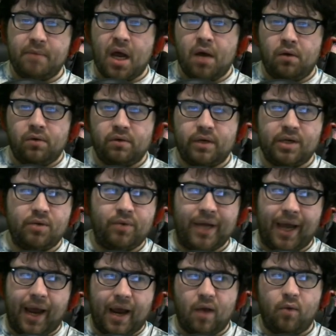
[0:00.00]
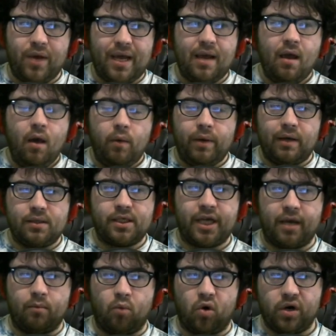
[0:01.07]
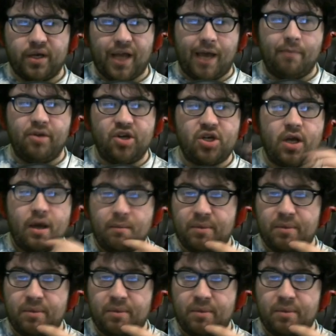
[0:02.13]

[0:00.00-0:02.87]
Not only do we get AoE, we also get more damage,